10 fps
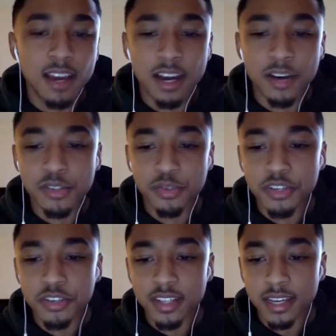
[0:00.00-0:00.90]
I was
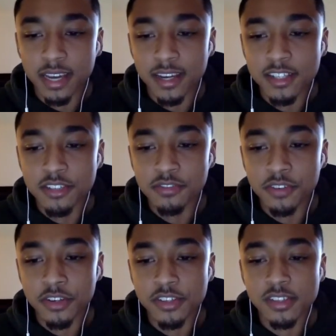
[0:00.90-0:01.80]
wondering like how did you
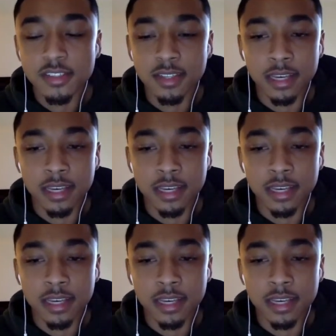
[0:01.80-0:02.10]
first